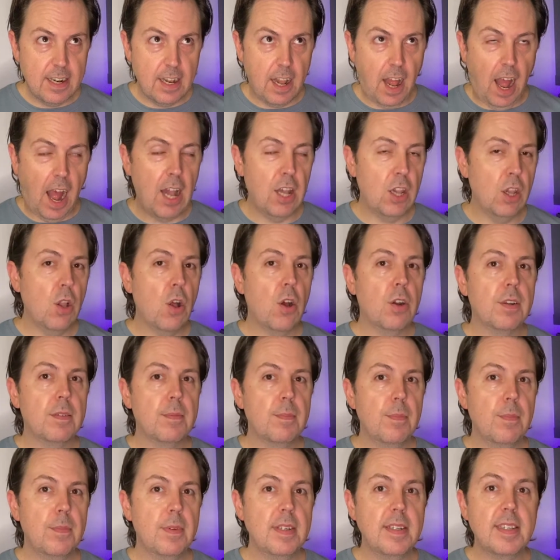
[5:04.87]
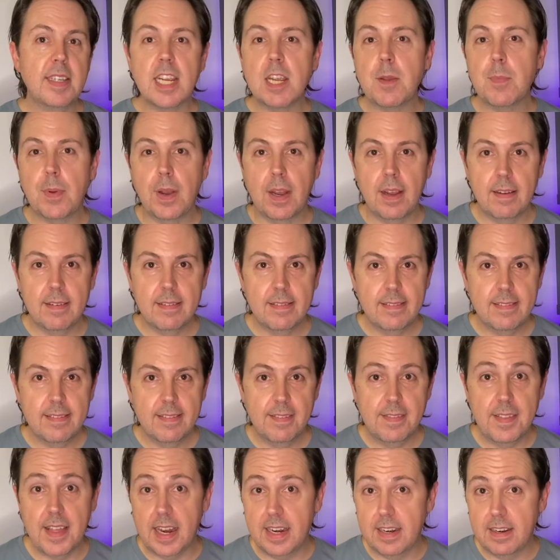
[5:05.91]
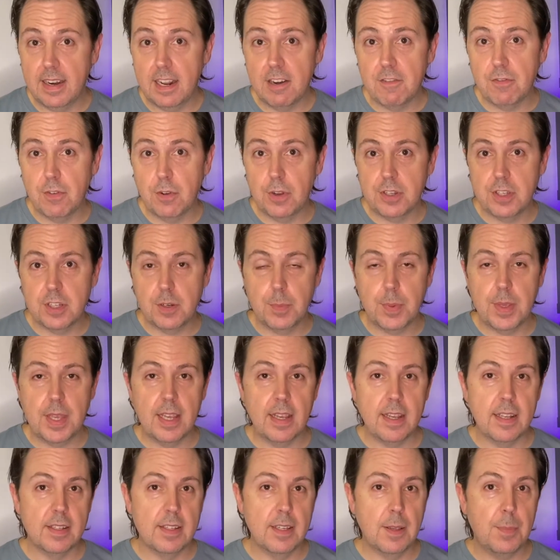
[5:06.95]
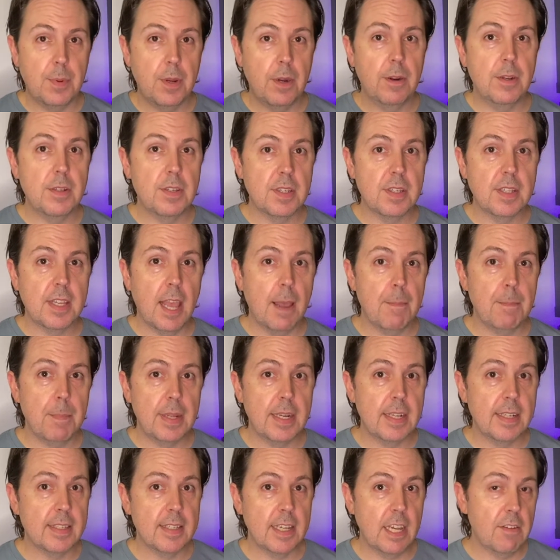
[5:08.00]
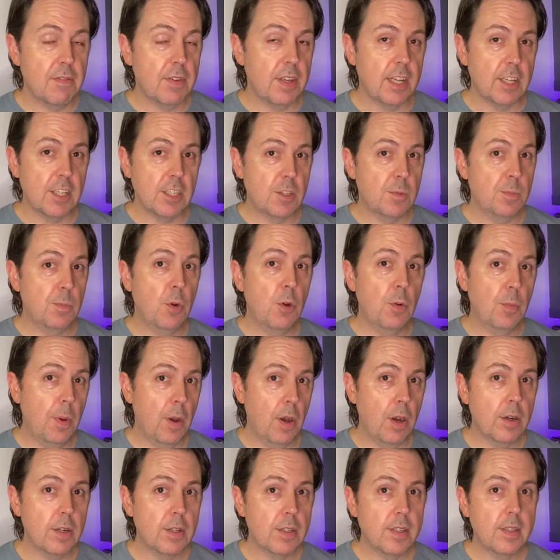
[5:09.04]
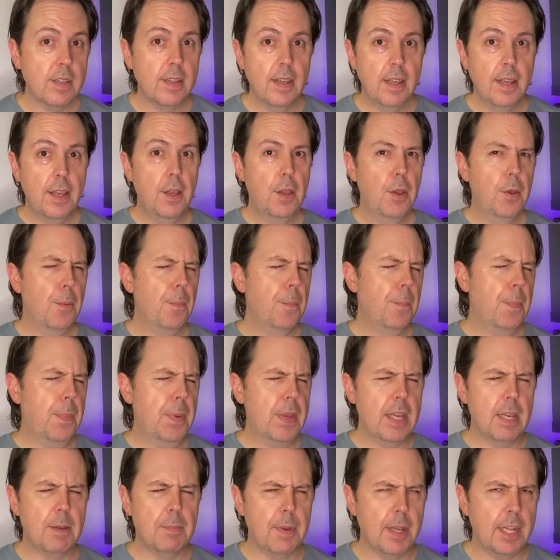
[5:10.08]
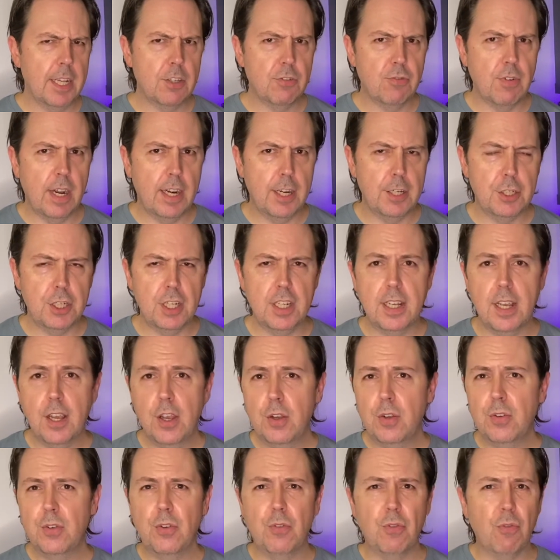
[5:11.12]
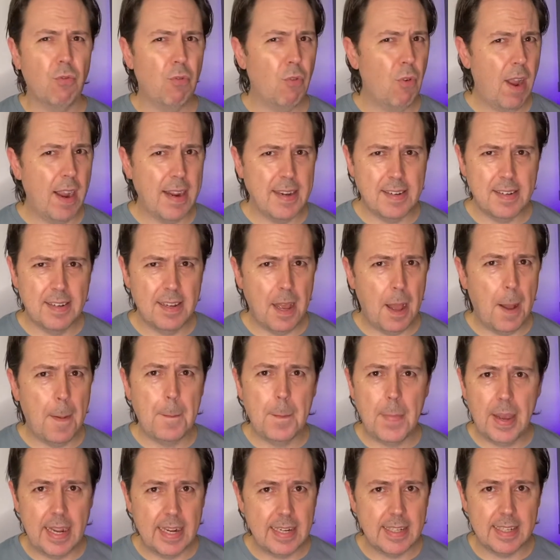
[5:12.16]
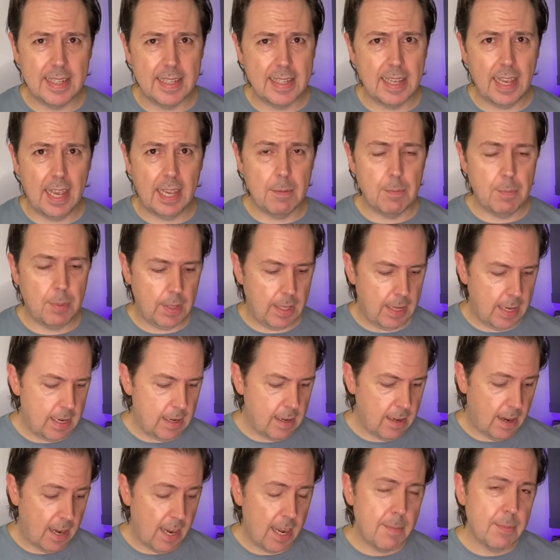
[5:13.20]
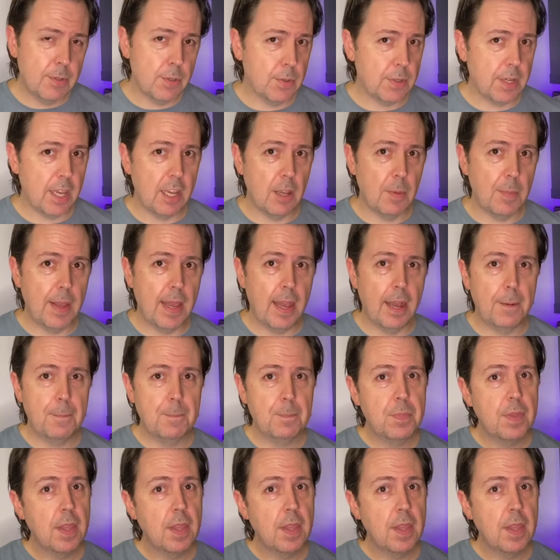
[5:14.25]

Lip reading: a lot deeper than it first appears. Appearances can be deceiving. A small box, big strategy, great, amazing gameplay. I am talking about